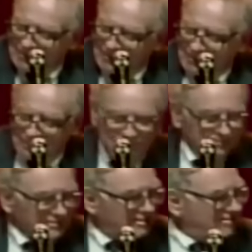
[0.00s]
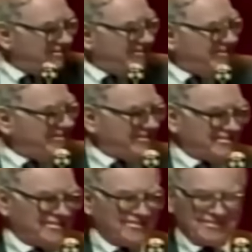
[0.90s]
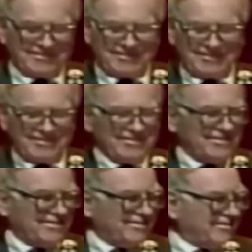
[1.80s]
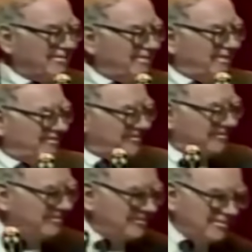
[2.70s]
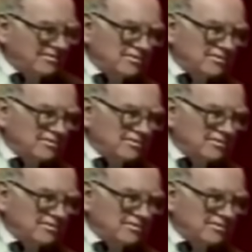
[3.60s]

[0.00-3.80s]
[no speech]